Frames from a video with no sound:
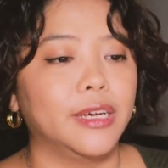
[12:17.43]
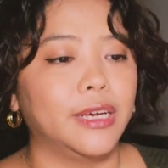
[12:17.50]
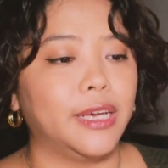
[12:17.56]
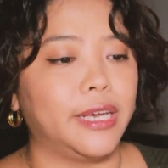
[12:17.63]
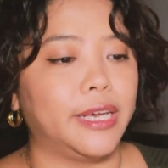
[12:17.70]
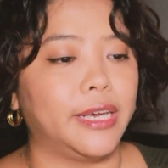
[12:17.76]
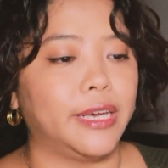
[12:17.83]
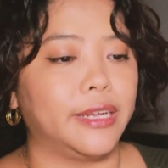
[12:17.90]

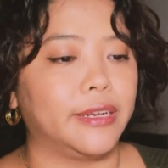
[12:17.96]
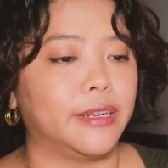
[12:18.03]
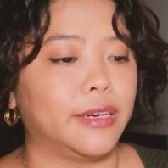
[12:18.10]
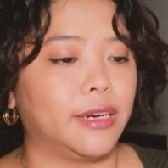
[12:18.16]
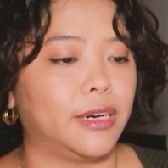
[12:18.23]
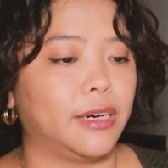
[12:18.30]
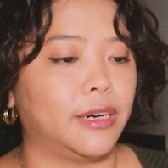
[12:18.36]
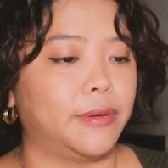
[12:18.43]
And
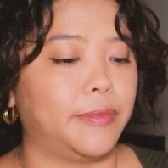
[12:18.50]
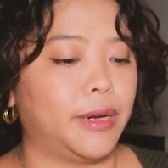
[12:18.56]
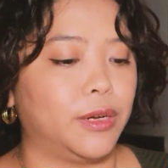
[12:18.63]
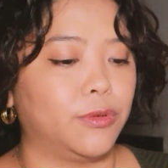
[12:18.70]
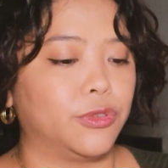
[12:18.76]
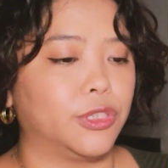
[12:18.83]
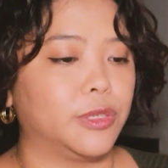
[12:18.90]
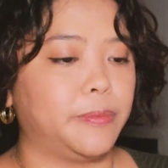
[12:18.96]
I
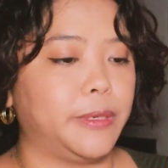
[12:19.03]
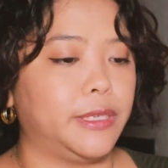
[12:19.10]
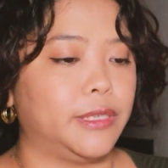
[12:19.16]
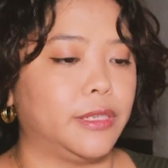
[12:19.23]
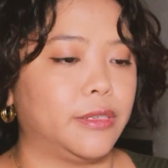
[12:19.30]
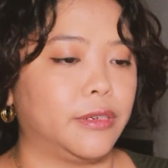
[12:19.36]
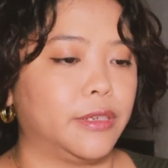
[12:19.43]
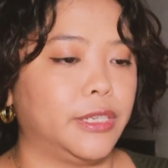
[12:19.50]
will just paste
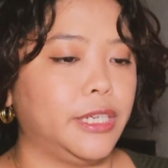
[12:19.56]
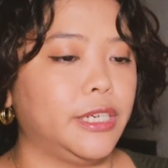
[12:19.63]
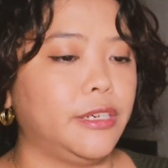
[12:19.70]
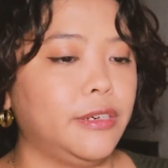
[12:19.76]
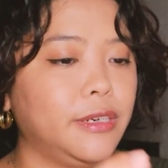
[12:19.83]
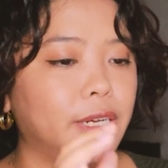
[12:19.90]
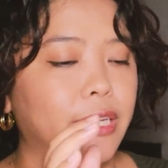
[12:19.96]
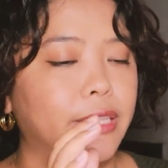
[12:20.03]
it on
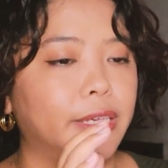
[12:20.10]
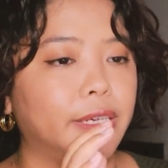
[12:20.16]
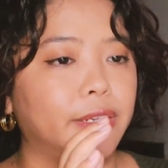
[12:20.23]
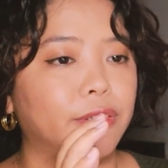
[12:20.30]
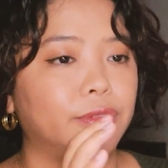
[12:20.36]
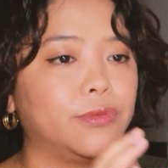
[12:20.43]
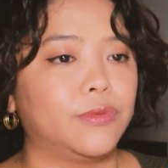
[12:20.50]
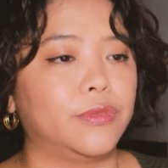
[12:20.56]
here. And
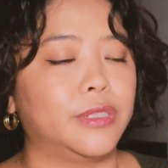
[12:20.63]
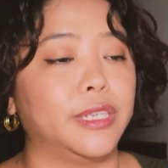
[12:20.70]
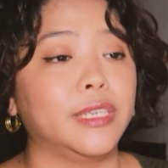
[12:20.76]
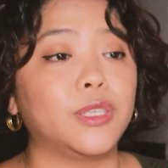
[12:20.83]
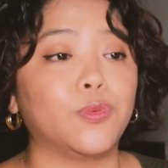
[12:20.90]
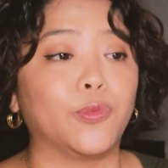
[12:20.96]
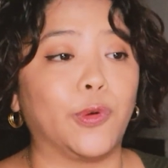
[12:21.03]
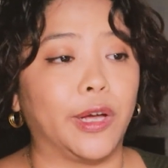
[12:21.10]
then
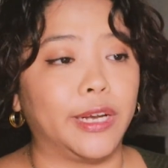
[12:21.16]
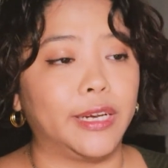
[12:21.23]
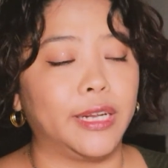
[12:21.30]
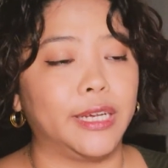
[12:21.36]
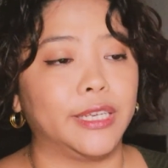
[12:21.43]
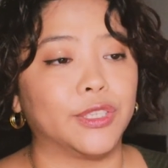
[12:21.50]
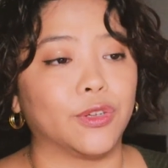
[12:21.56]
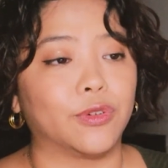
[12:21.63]
this one
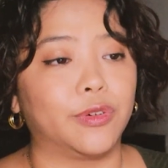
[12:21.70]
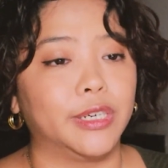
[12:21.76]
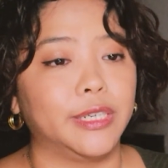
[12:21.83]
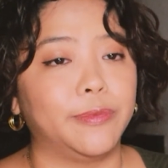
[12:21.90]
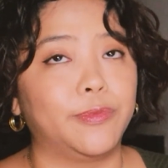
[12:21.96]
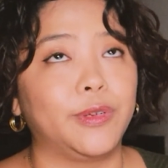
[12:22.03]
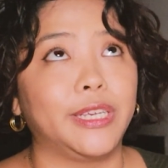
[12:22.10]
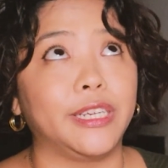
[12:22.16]
is
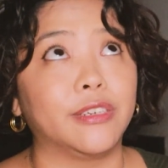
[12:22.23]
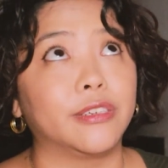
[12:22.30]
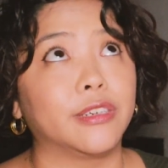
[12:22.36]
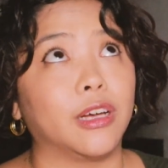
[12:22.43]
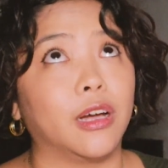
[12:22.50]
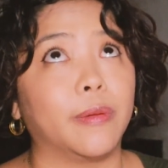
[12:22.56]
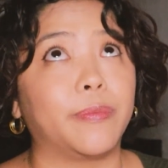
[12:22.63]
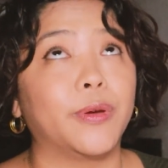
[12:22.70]
already geared
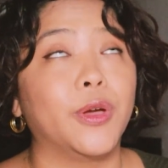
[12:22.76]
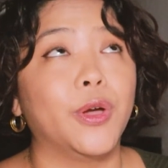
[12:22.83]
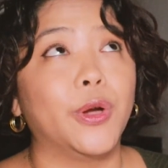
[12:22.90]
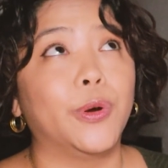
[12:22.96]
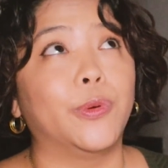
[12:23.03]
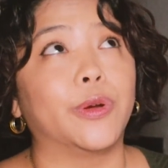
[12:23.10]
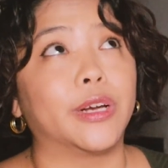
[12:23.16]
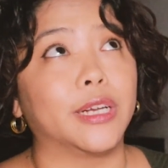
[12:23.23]
up
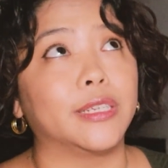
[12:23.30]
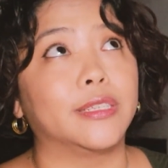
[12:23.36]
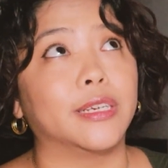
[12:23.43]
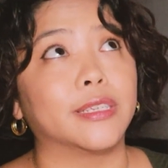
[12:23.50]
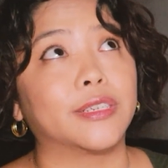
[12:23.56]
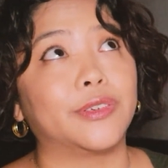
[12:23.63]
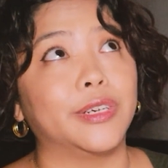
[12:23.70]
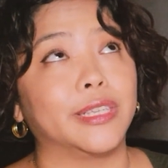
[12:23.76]
where it
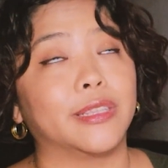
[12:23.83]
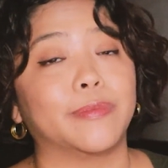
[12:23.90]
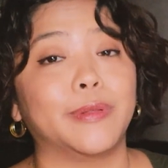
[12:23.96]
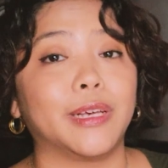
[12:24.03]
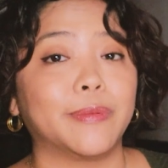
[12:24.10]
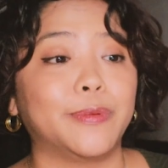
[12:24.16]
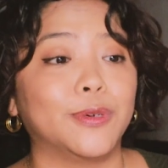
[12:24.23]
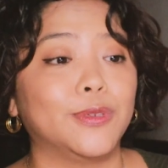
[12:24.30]
does create the
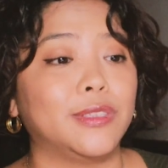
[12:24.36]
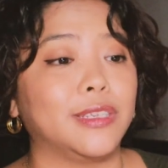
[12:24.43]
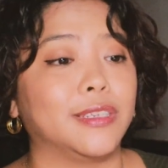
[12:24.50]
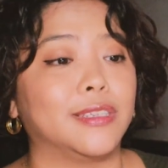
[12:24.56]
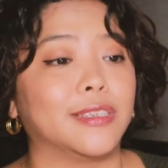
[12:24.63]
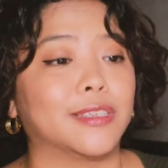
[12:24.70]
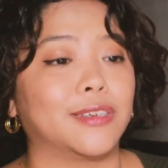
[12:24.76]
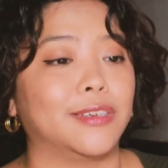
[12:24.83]
blog post. It
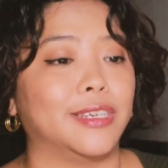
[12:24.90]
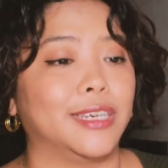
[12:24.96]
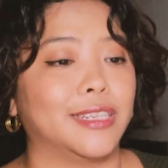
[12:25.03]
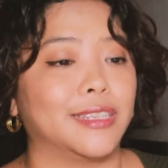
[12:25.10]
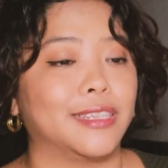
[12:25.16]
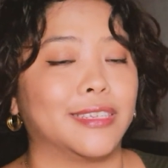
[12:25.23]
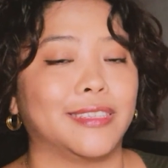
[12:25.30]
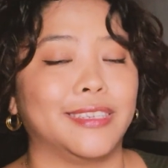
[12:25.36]
does
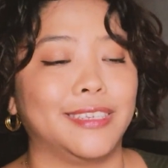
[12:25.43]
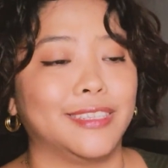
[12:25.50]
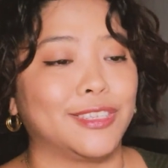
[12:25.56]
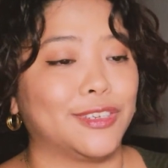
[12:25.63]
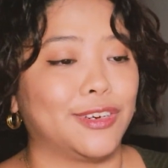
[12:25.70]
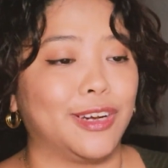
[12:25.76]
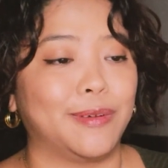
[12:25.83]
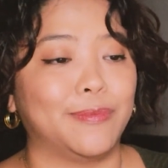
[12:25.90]
create like the
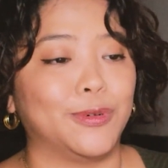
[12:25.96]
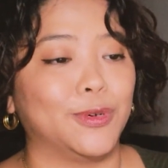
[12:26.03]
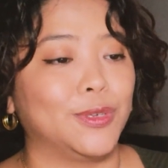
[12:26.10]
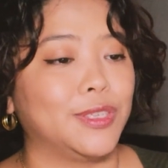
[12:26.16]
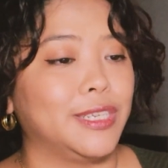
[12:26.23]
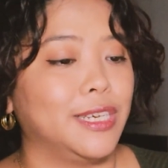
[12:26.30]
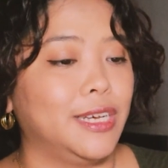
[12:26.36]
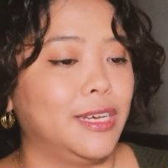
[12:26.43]
Instagram
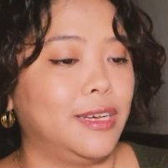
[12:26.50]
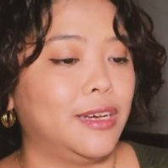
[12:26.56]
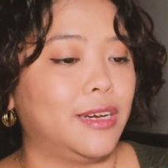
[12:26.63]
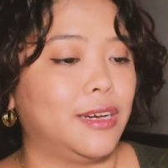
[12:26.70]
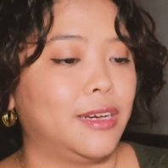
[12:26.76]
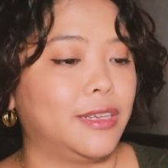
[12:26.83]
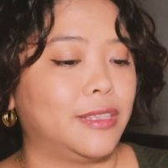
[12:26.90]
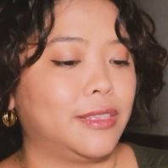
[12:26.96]
post,
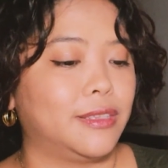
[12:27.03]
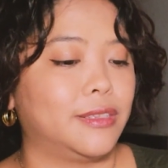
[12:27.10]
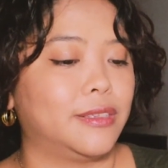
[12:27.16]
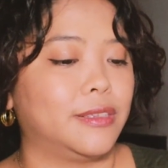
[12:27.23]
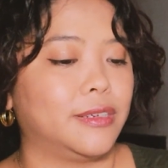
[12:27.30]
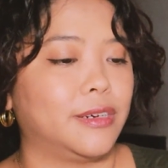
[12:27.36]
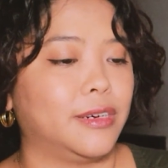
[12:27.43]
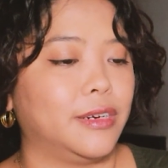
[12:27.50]

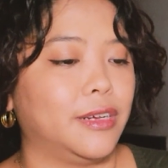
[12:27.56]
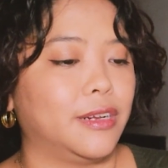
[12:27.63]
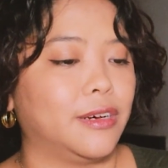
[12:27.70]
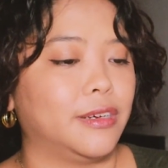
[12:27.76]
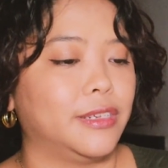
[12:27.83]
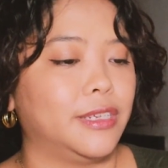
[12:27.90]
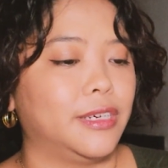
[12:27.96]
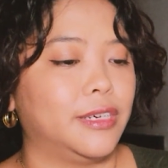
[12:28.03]
target
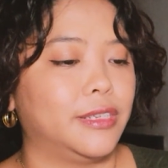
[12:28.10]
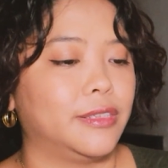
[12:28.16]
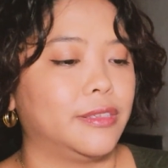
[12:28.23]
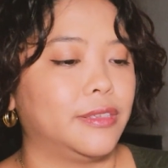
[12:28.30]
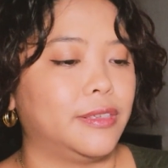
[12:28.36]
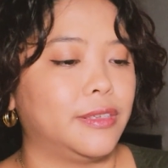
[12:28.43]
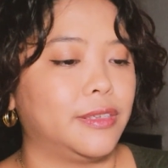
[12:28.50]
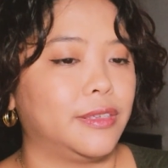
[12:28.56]

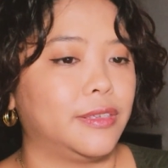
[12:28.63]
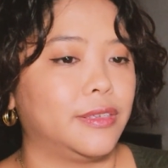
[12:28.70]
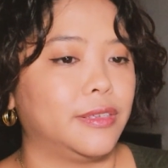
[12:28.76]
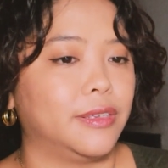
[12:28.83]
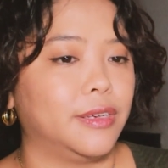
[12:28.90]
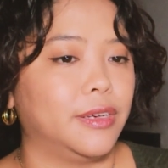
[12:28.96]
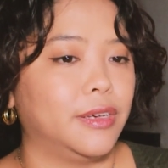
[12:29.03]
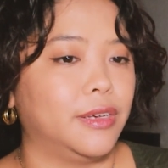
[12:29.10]

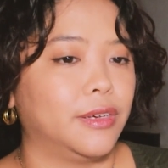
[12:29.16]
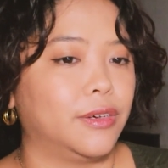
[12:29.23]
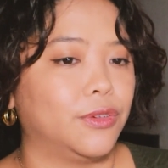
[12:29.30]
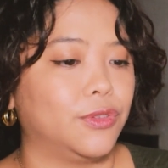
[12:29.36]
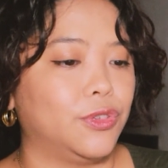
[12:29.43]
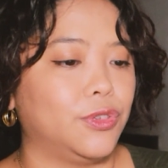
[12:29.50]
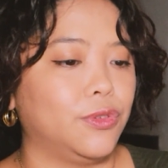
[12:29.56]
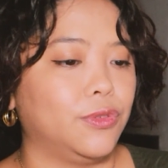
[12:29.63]
audience,
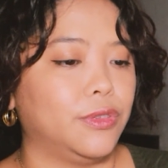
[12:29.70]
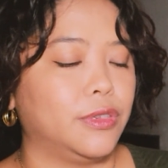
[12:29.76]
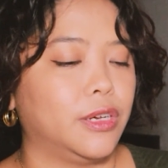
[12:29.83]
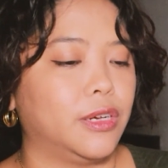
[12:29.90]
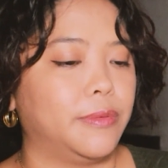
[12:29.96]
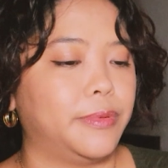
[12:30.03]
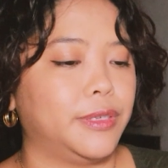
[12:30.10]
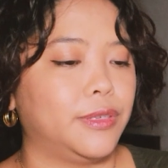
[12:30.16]
consult
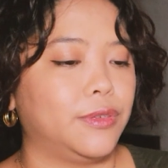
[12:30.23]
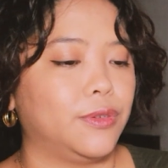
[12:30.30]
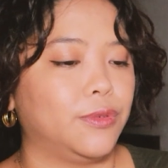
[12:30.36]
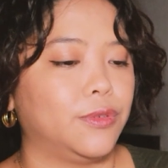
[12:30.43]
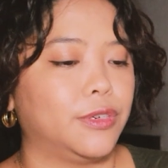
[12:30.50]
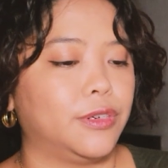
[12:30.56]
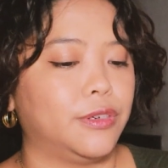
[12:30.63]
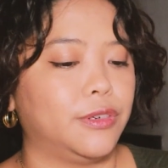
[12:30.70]
business
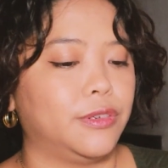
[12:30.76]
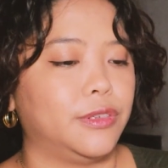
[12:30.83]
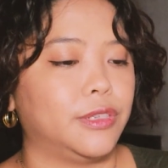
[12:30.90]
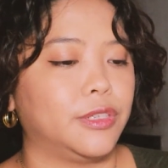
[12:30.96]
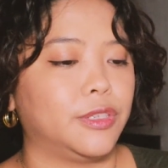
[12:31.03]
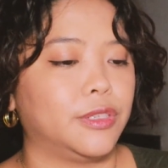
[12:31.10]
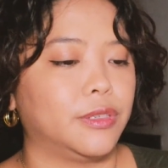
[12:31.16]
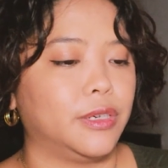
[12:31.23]
owners.
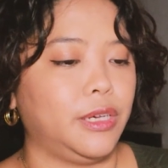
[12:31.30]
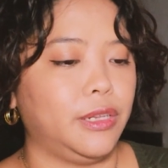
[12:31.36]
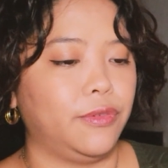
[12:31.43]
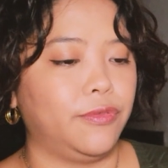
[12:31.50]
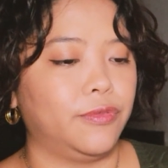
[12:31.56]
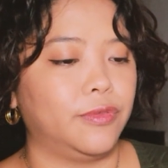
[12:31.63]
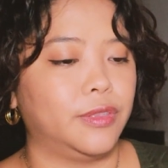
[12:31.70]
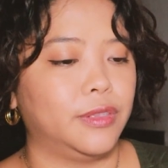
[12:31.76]
It's kind
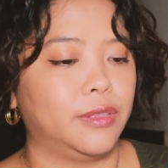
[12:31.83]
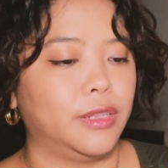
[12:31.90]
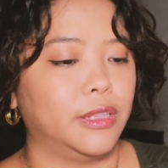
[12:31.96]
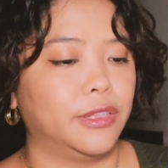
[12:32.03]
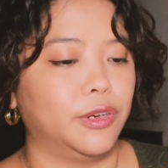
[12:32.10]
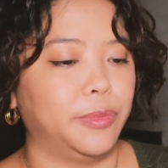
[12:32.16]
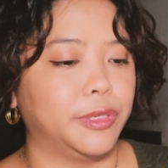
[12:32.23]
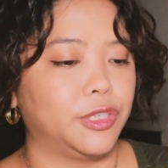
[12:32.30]
of a
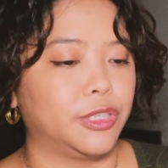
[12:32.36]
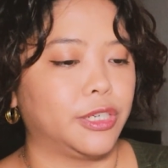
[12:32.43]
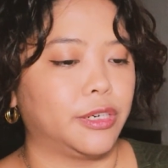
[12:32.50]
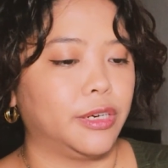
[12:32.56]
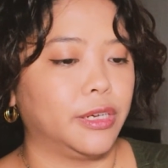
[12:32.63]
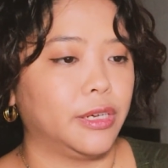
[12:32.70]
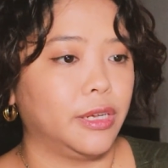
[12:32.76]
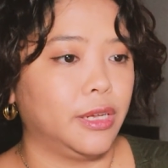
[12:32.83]
little bit
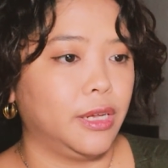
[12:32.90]
generic.